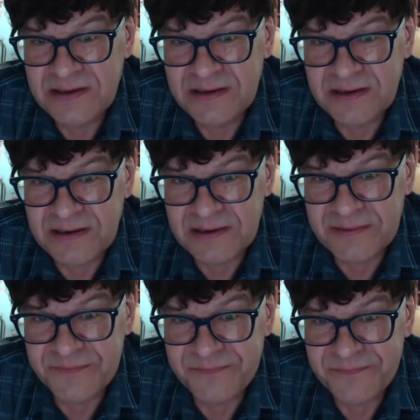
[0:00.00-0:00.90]

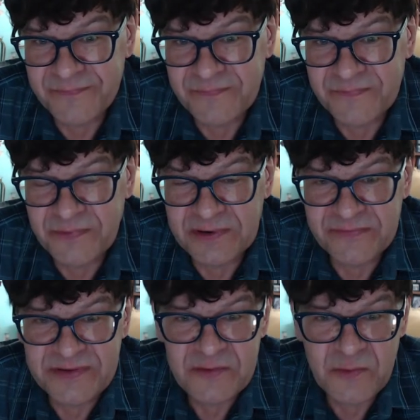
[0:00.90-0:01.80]
um, for a
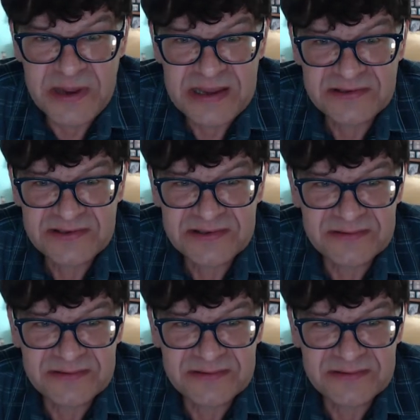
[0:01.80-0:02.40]
few weeks